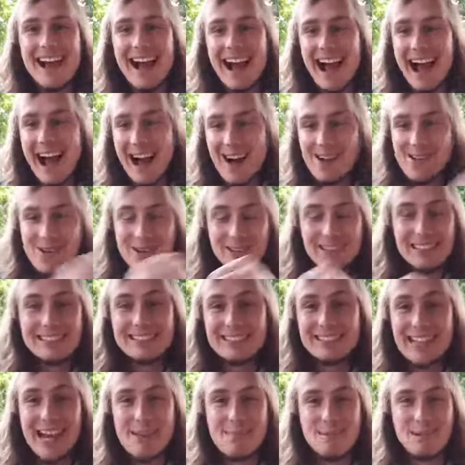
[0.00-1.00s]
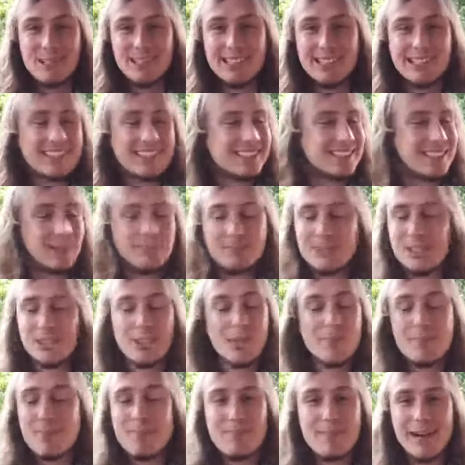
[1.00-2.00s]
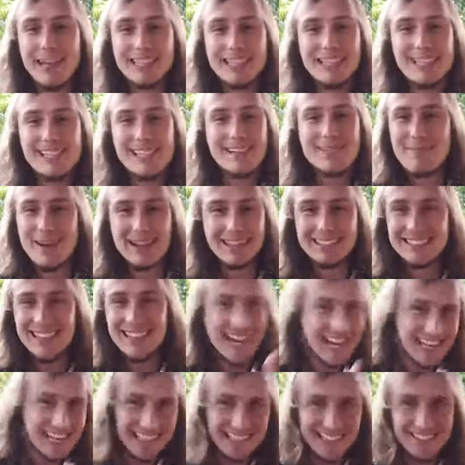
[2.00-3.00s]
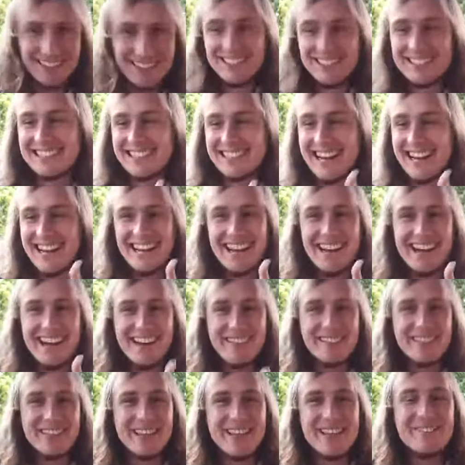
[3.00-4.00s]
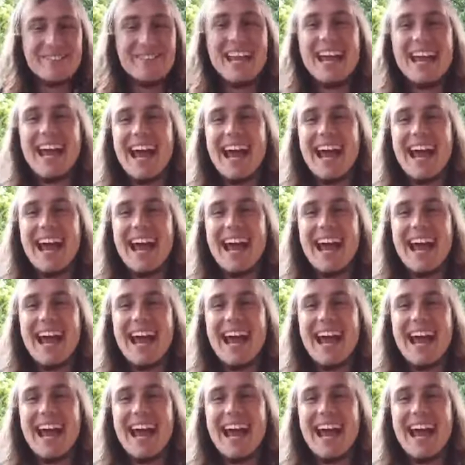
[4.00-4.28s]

out on the table, because I'm super passionate about dinosaurs, I love them,